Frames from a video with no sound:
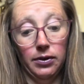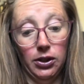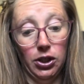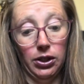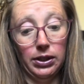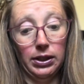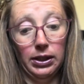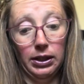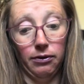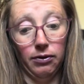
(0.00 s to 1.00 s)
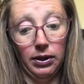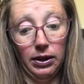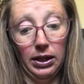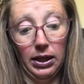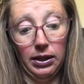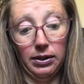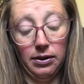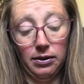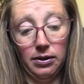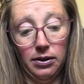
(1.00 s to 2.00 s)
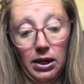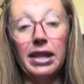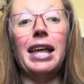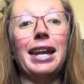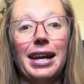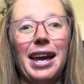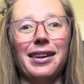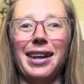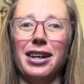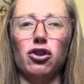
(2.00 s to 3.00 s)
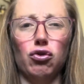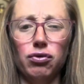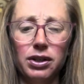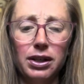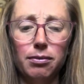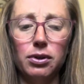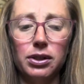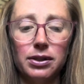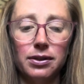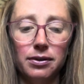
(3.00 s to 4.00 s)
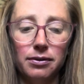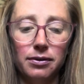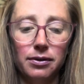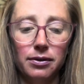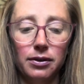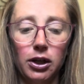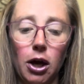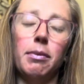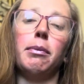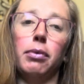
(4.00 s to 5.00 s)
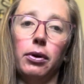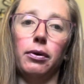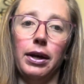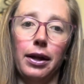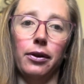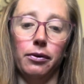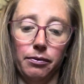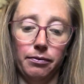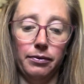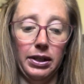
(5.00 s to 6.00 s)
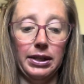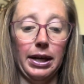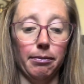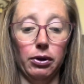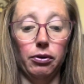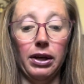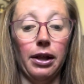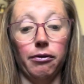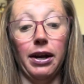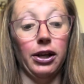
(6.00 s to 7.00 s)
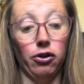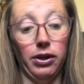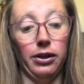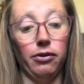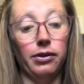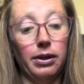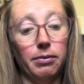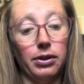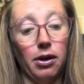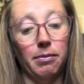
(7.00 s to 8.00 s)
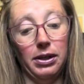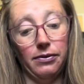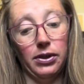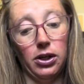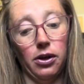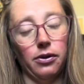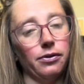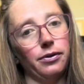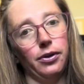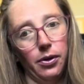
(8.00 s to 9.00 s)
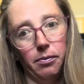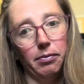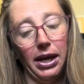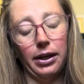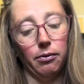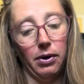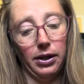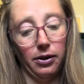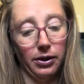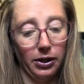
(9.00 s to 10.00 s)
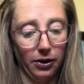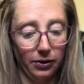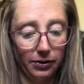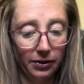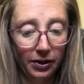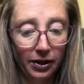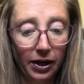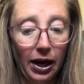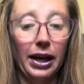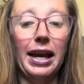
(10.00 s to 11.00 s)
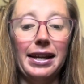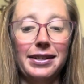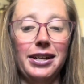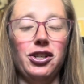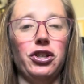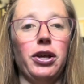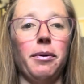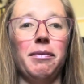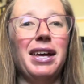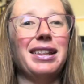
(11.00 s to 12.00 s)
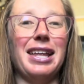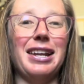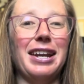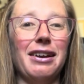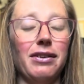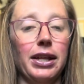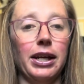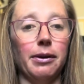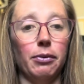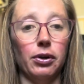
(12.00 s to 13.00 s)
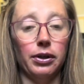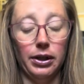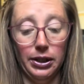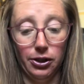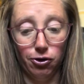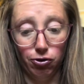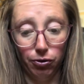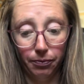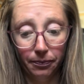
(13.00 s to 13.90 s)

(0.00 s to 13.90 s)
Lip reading: Just different things. And then again, like, do zebras come in blue, yellow? It's like blue, yellow, red, and green. Do zebras come in different colors? No, black and white are the colors. Again, teaching them that not everything in a book is true.